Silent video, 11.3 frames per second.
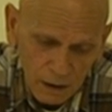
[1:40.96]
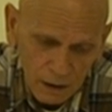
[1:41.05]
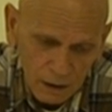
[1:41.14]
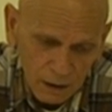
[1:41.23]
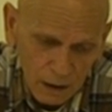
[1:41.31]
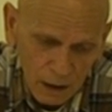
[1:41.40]

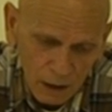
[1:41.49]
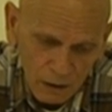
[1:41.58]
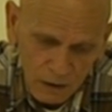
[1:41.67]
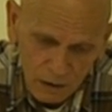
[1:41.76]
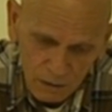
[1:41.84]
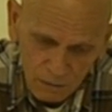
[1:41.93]
And I
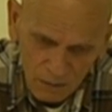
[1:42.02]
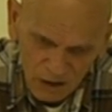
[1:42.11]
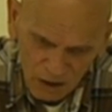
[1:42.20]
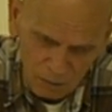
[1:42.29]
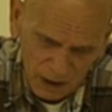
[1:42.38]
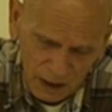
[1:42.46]
was
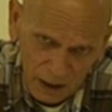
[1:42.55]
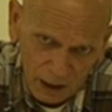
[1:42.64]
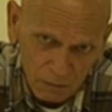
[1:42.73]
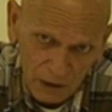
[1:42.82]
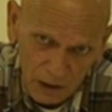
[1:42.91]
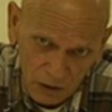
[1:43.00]
a bit ahead of
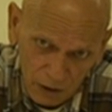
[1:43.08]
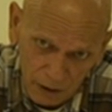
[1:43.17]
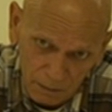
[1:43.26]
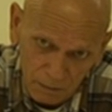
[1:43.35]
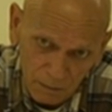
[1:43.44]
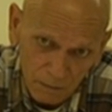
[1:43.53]
my
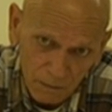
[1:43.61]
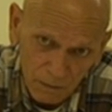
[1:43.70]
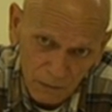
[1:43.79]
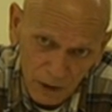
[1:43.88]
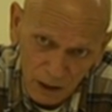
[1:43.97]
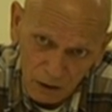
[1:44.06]
time
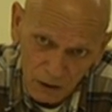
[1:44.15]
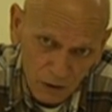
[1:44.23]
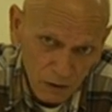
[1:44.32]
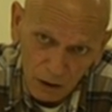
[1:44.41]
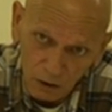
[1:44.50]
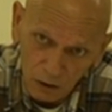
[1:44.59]
there because
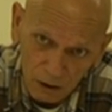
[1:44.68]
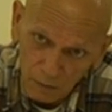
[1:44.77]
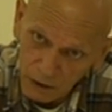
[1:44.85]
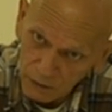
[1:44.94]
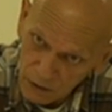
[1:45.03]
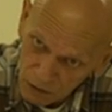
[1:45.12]
not a lot of
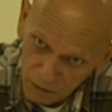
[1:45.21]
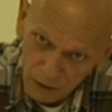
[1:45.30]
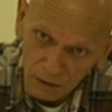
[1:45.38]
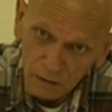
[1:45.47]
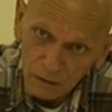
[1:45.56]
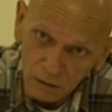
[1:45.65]
Murrays were
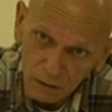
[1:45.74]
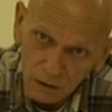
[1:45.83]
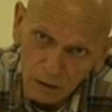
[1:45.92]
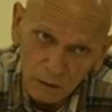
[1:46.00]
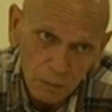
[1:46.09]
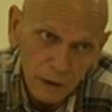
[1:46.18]

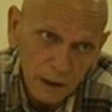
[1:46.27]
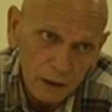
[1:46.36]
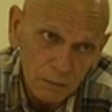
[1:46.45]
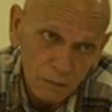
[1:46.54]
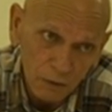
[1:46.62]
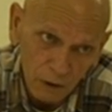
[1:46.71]
complete
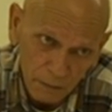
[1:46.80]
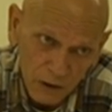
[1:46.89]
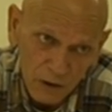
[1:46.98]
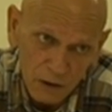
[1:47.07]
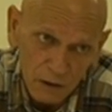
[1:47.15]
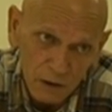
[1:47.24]
in primary
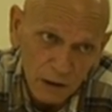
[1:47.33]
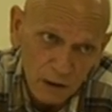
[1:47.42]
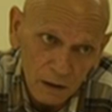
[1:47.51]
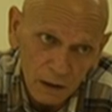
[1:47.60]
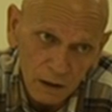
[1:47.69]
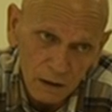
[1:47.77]
school
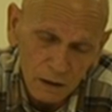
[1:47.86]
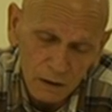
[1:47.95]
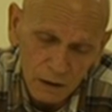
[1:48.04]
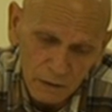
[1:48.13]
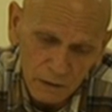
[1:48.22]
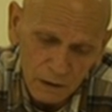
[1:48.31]

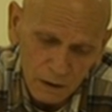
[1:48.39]
even.